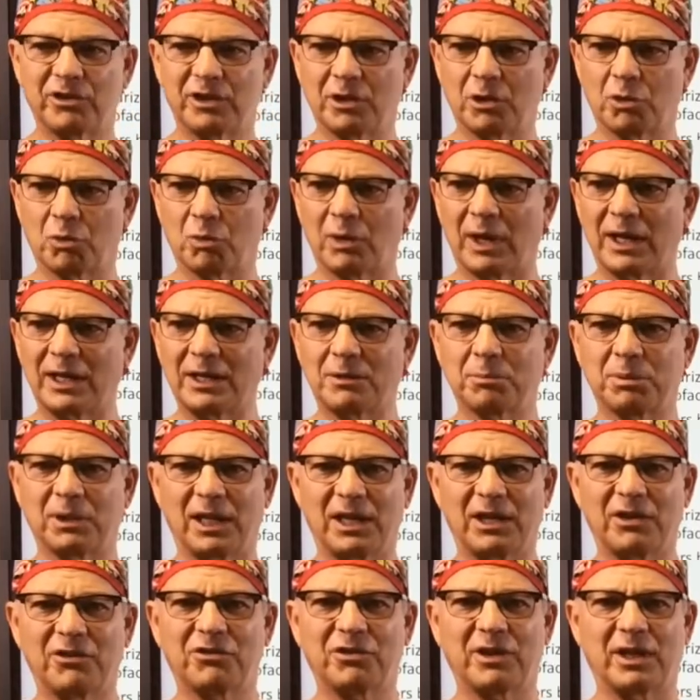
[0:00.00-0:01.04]
developing
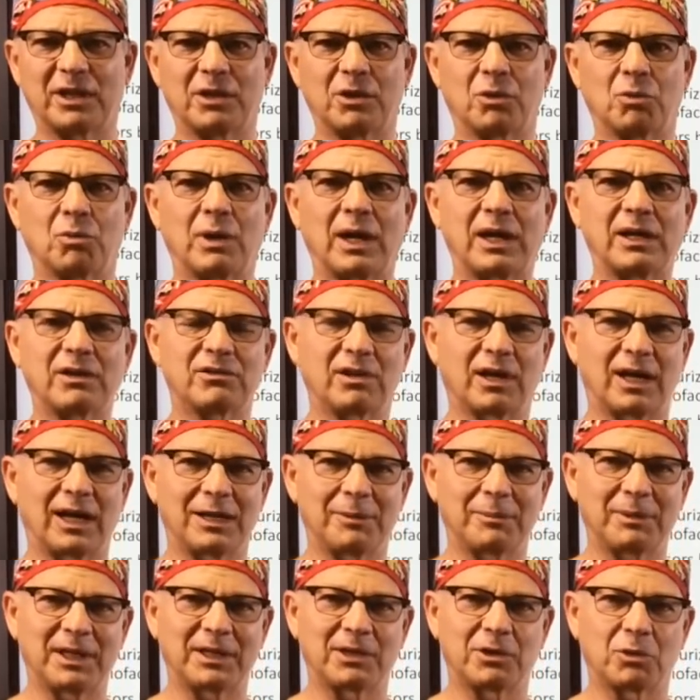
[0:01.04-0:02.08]
procedures to reconstruct the
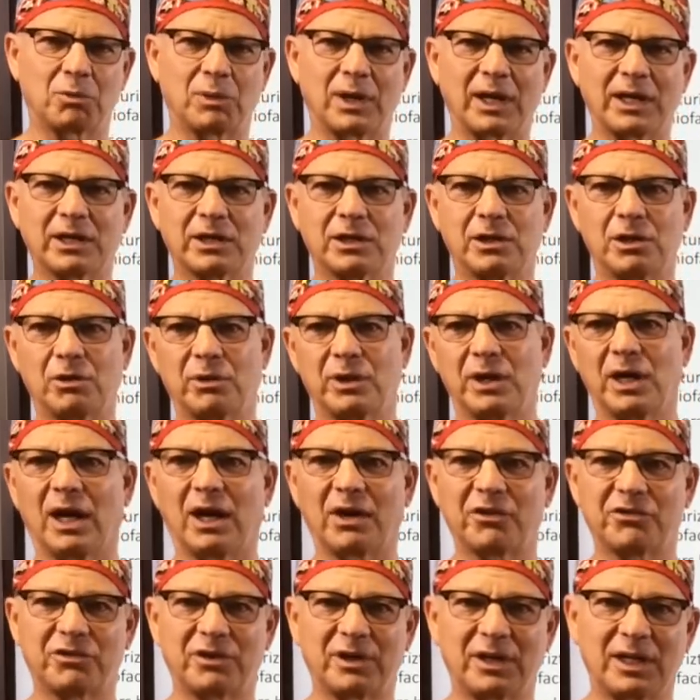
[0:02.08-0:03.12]
hips, the knees, the
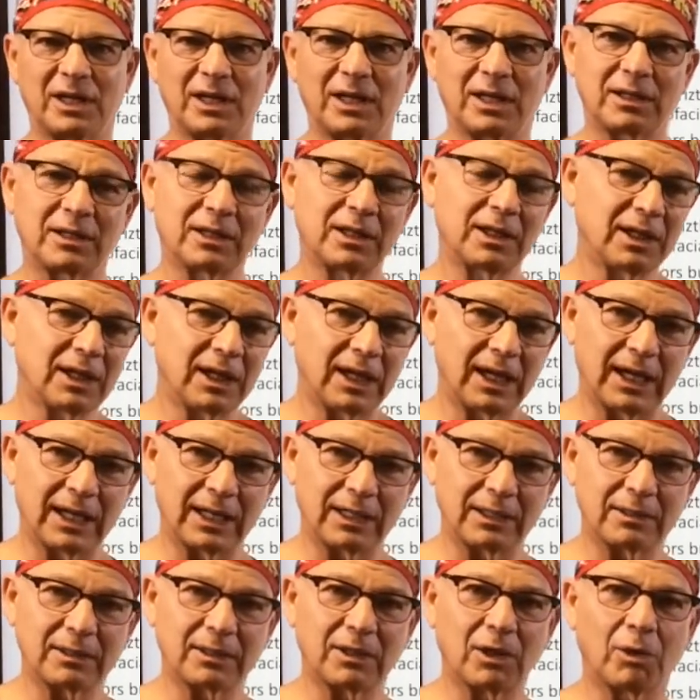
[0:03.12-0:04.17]
ankles, with some of these
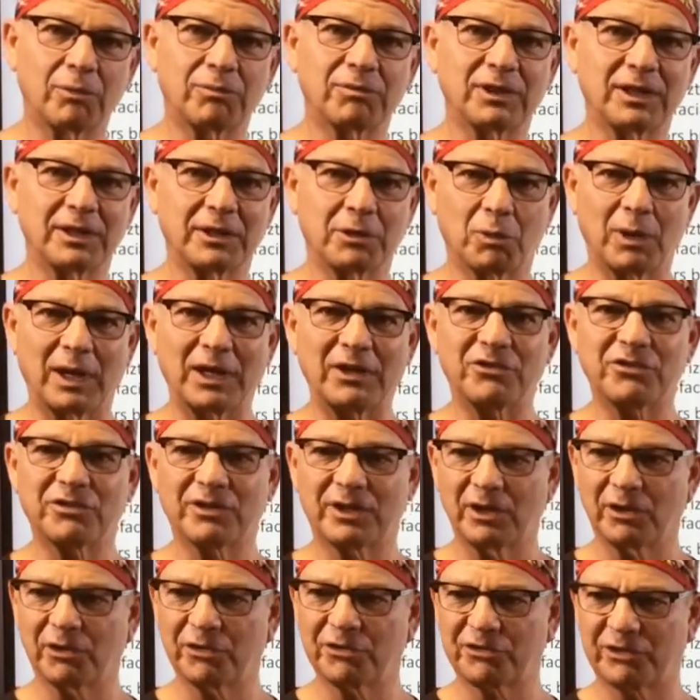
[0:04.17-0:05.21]
terrible
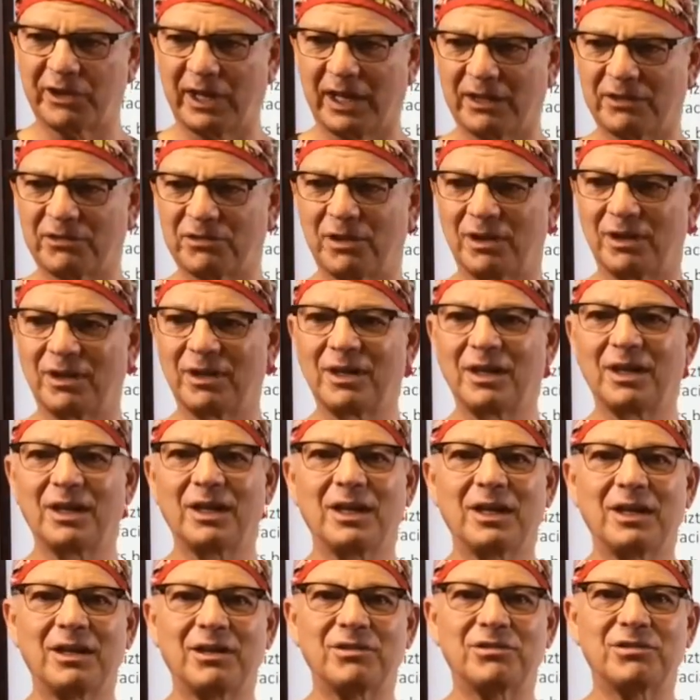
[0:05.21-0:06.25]
deficiencies like the
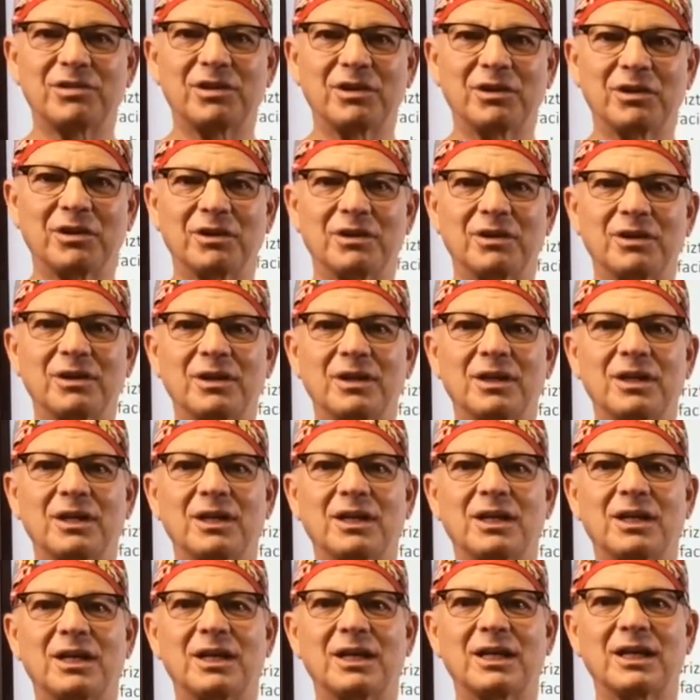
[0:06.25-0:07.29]
super hip, super knee,
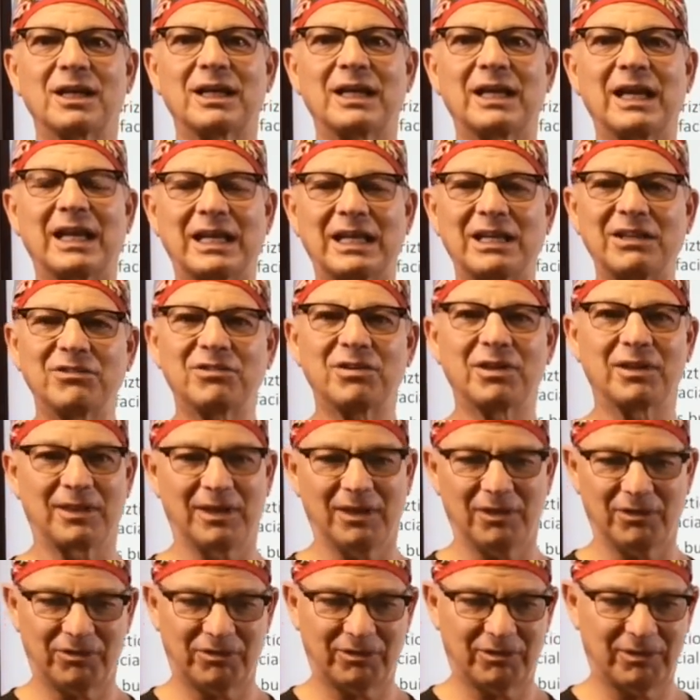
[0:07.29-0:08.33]
super ankle,
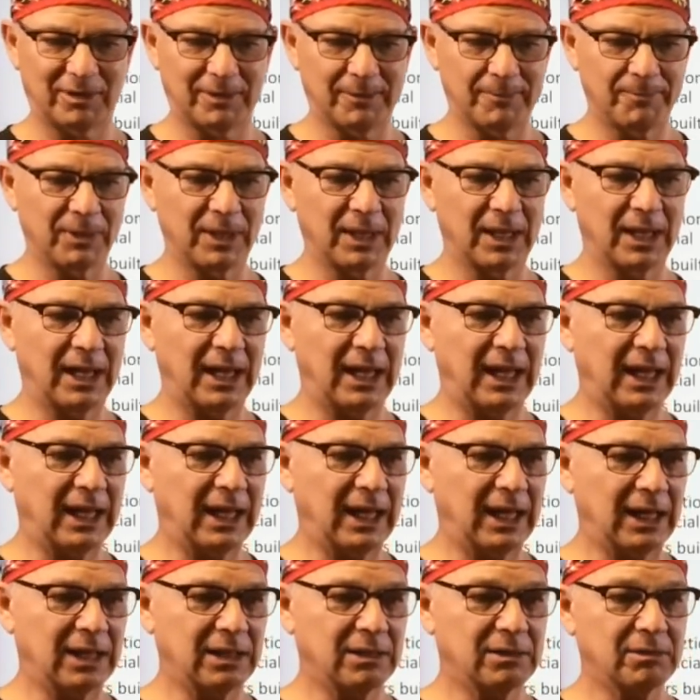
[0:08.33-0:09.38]

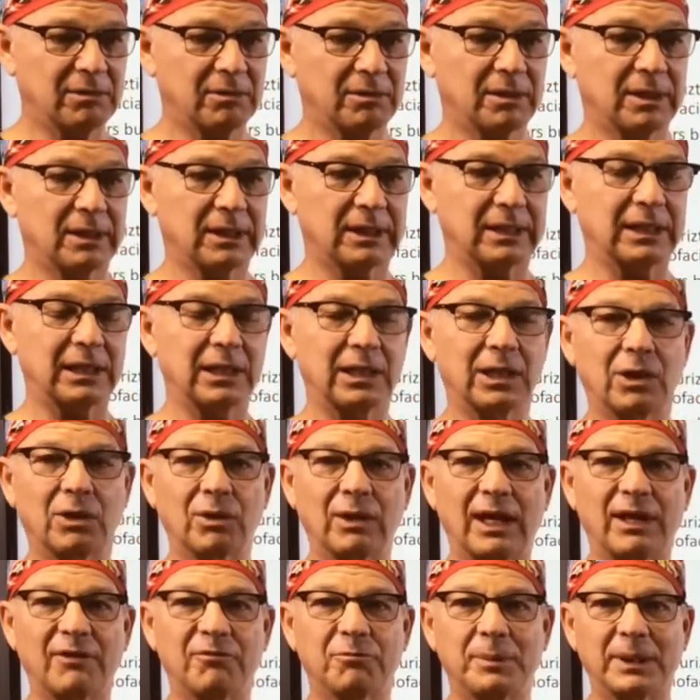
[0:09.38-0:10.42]
ulnarization, all
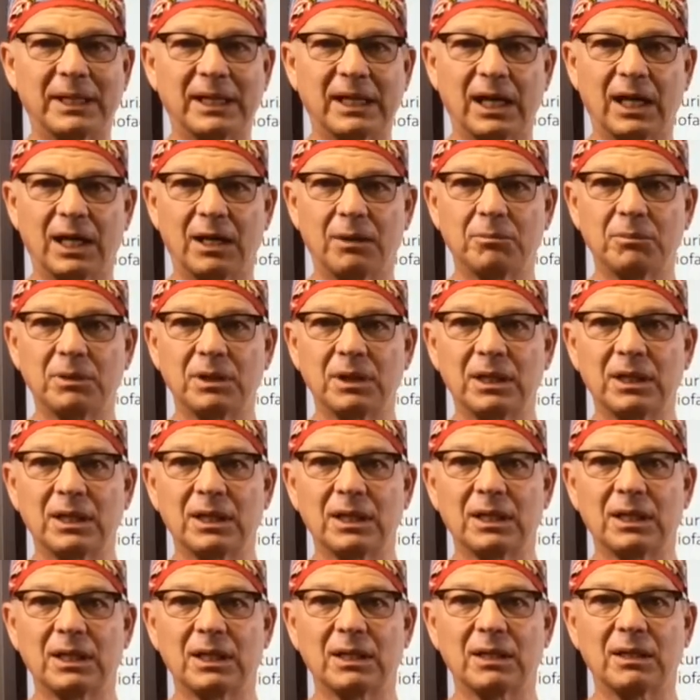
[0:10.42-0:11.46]
procedures that I had the
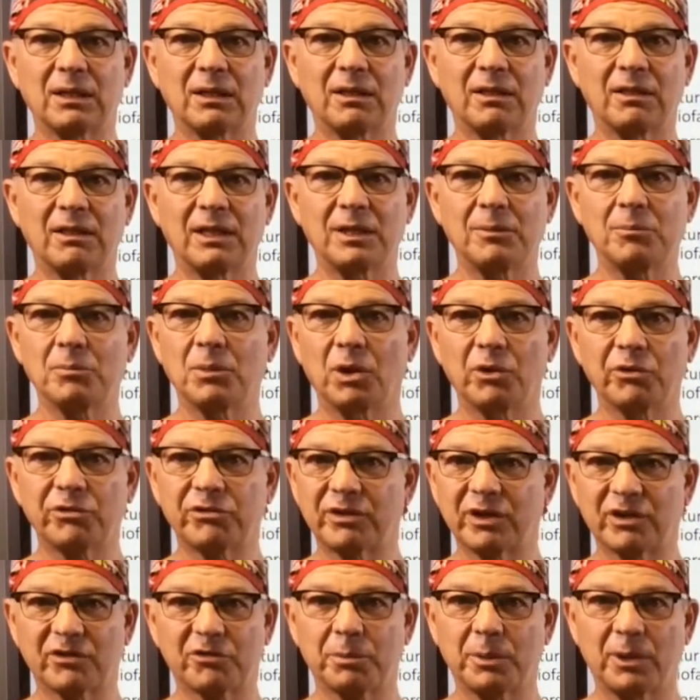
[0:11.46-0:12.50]
privilege
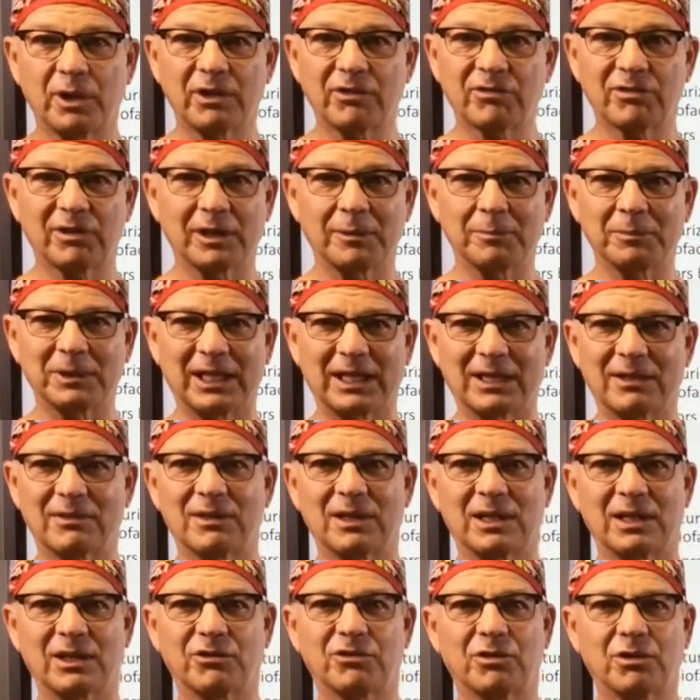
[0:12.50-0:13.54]
to invent
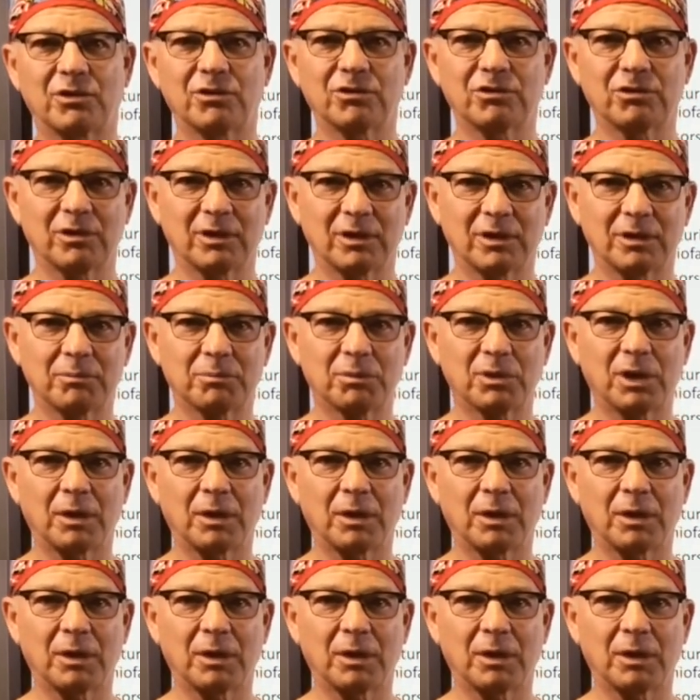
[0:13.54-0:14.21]
and develop.